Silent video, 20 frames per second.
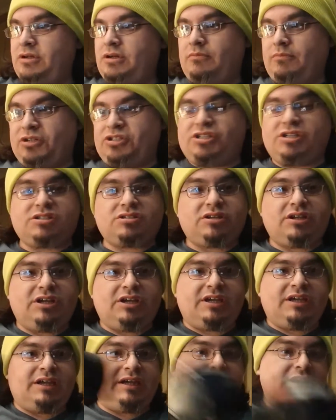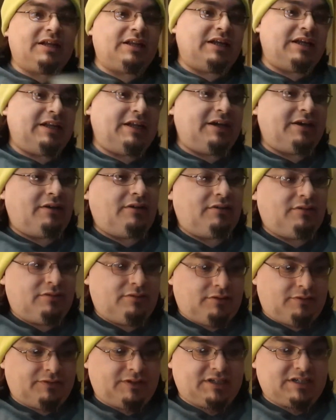But just so you can get an idea
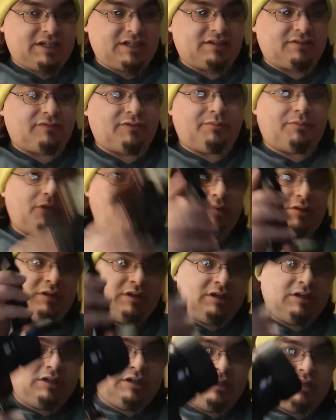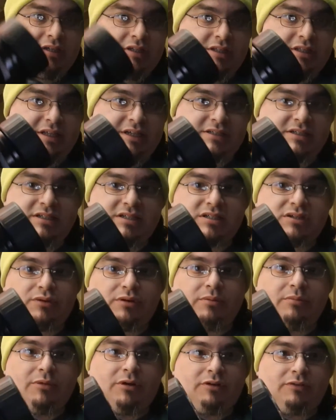of the size of the remote, this is the
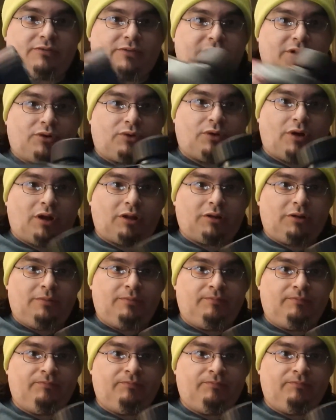remote for the crawler.